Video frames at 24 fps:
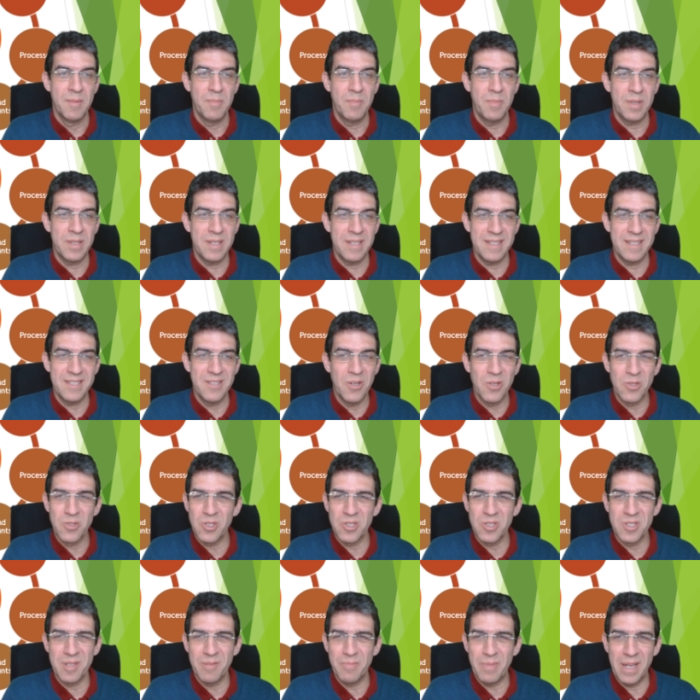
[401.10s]
But it's not
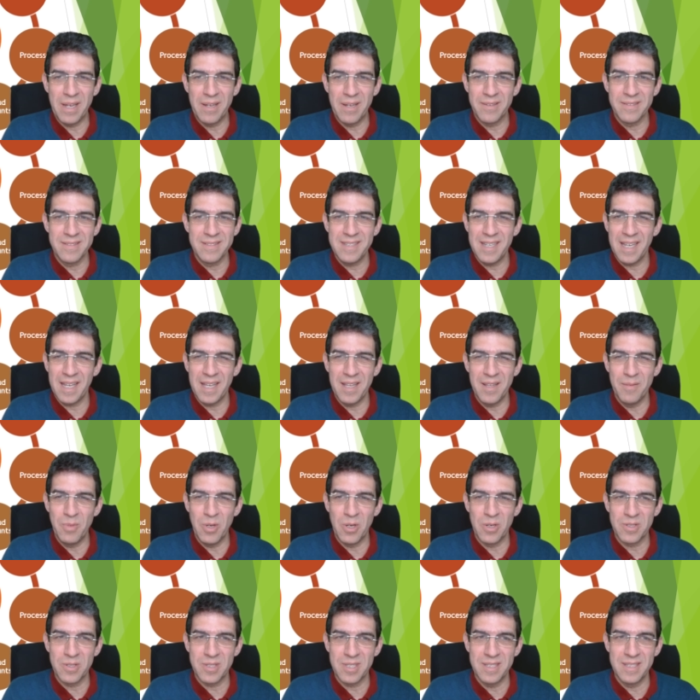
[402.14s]
just about ticking the
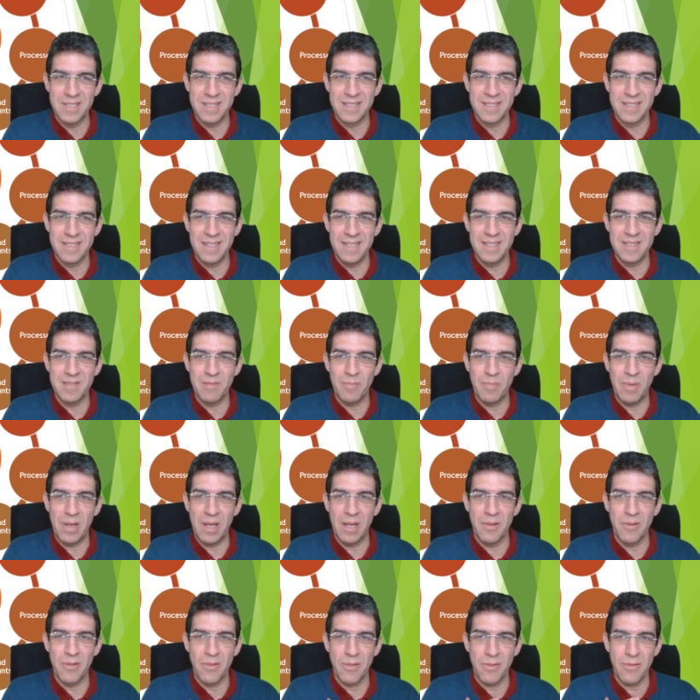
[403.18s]
boxes, it's
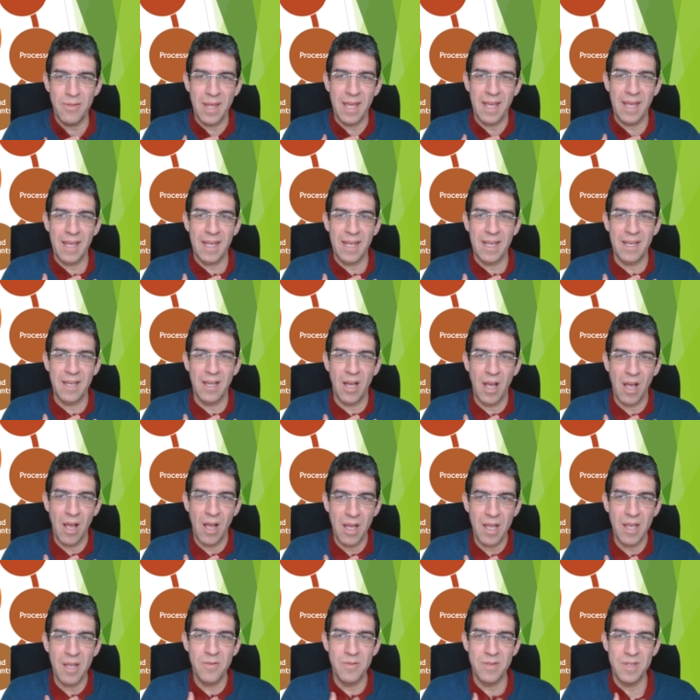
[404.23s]
about thinking
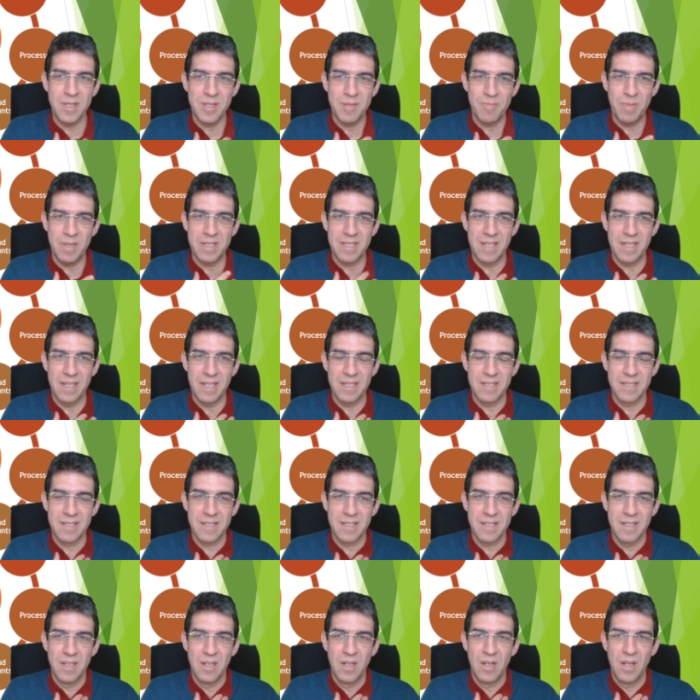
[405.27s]
I own this
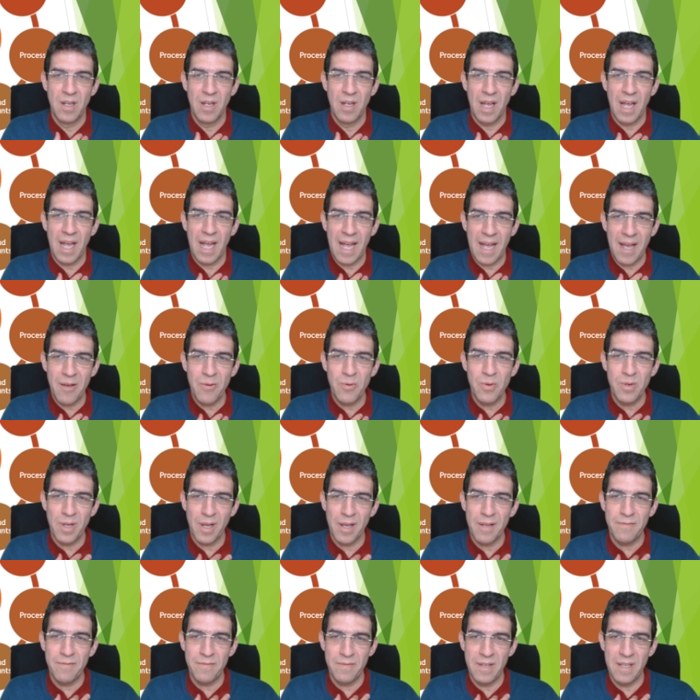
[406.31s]
business. How would
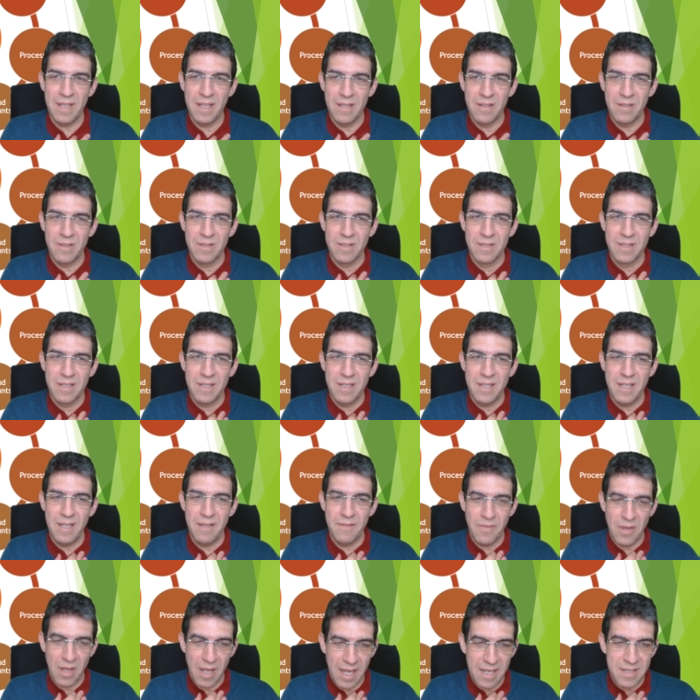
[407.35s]
I feel
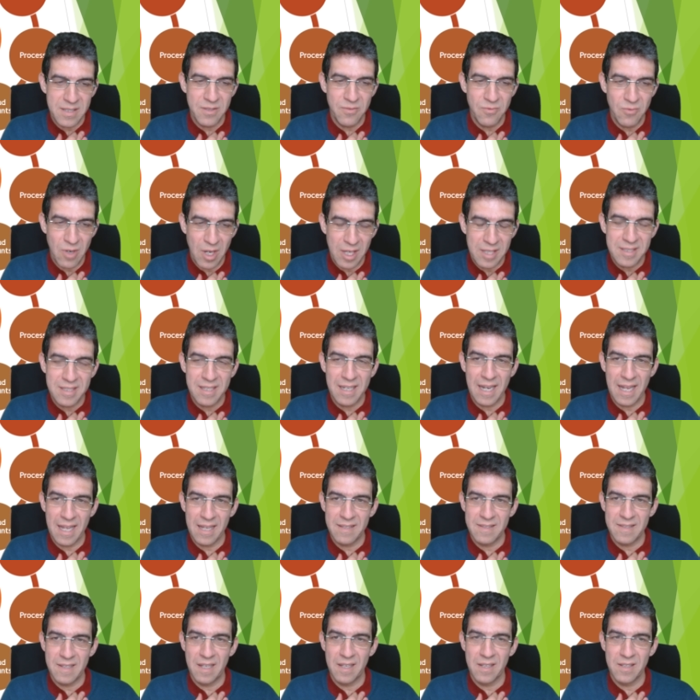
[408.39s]
if I had to write a
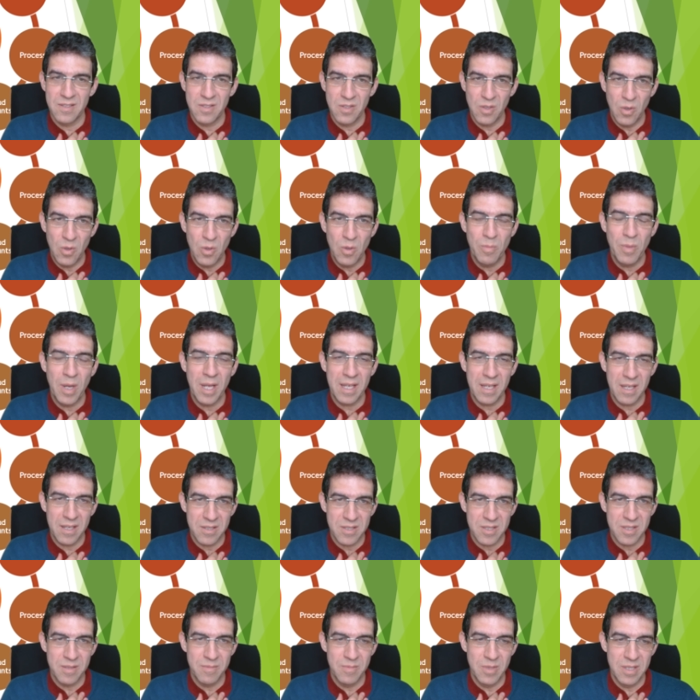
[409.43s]
letter to all my
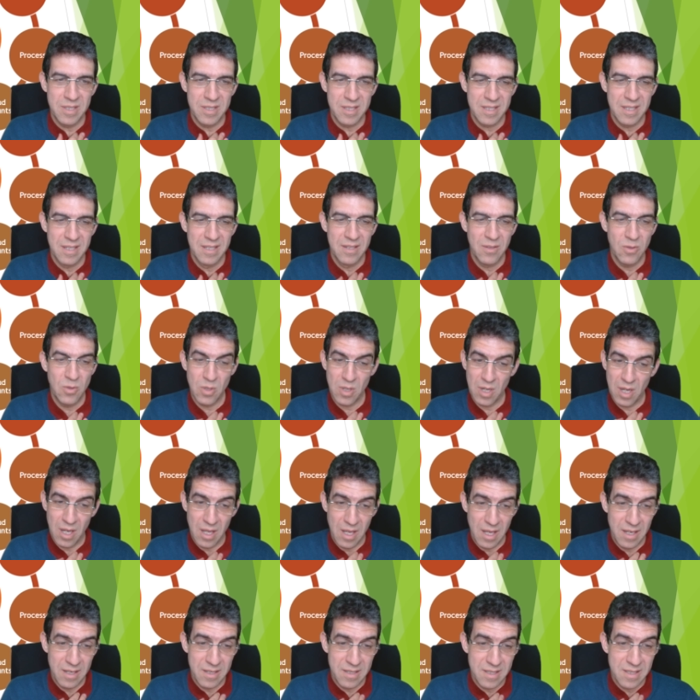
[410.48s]
customers or
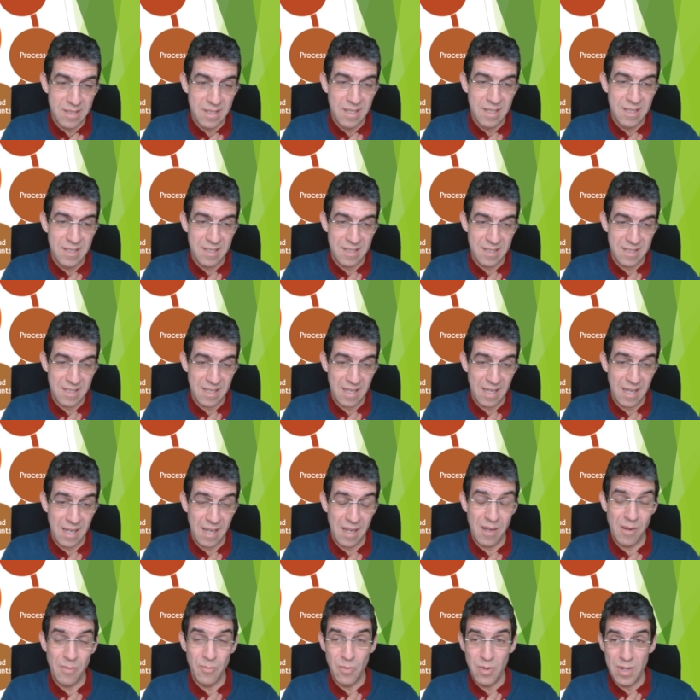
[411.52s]
clients to say,
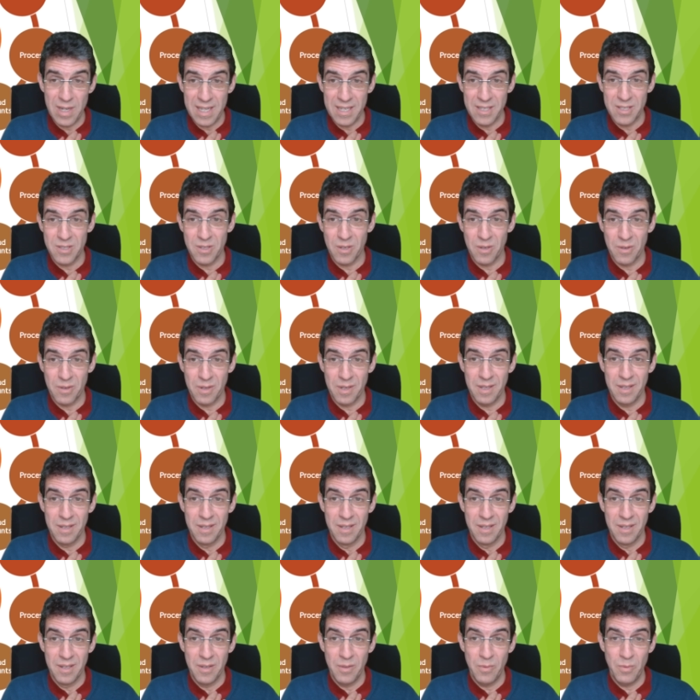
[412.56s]
I'm really sorry,
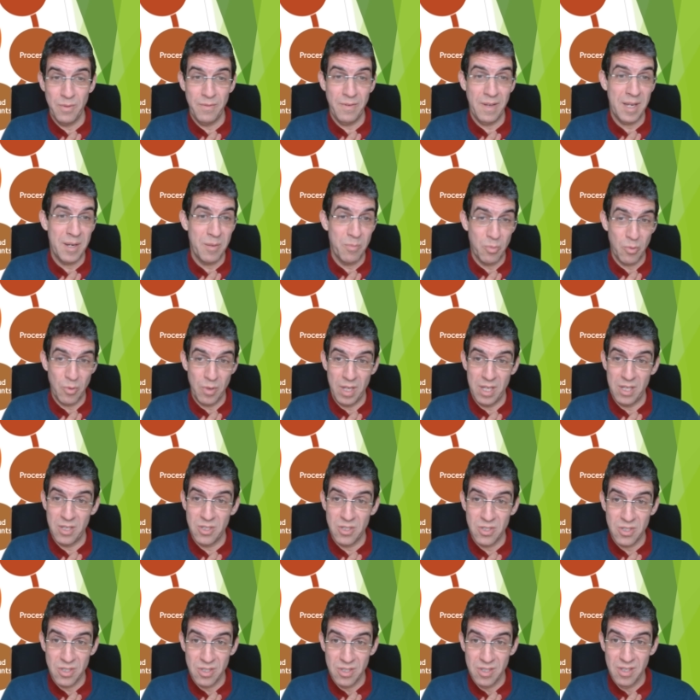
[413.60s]
We've had a
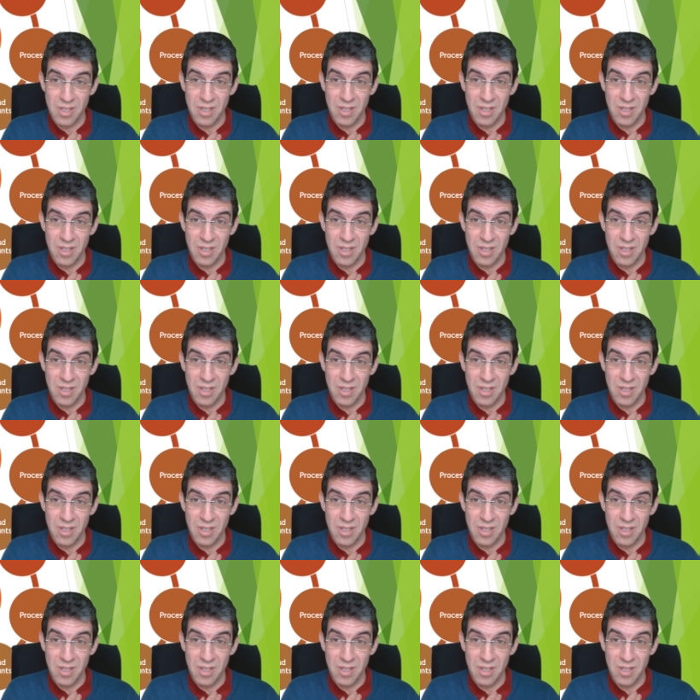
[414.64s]
breach.